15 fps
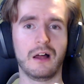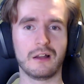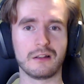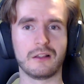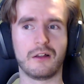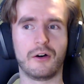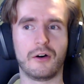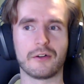
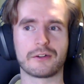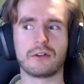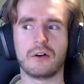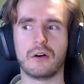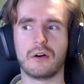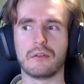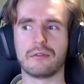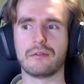lot
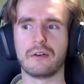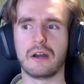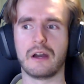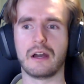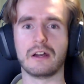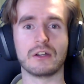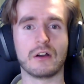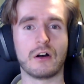
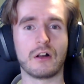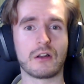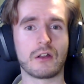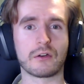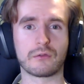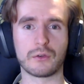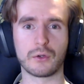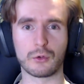
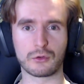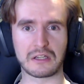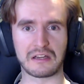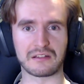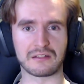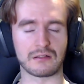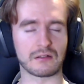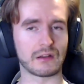of use
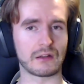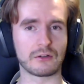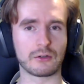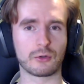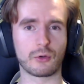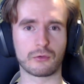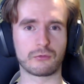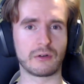cases that you
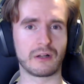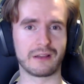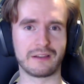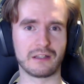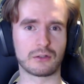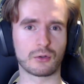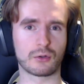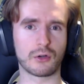don't really need
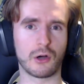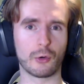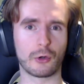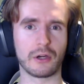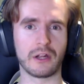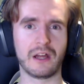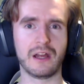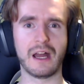to code
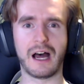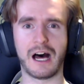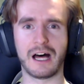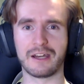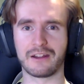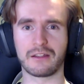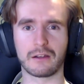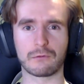
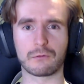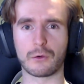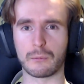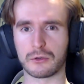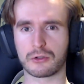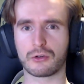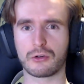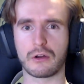anything from
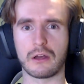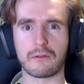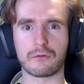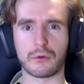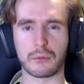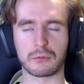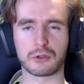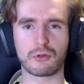
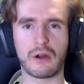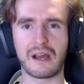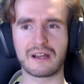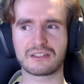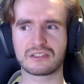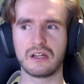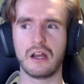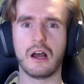
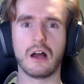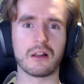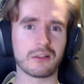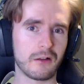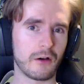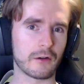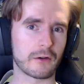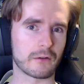scratch. A
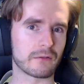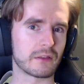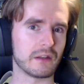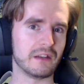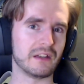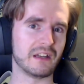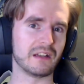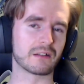lot of the
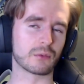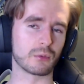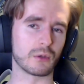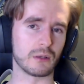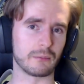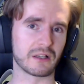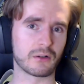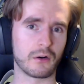needs will
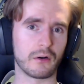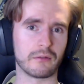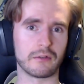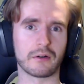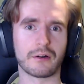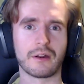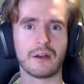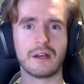be
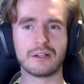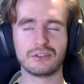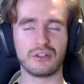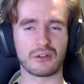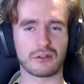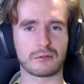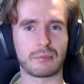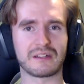covered
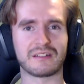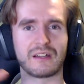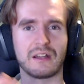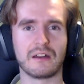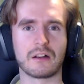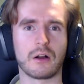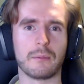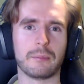just by
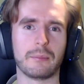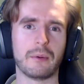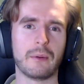setting up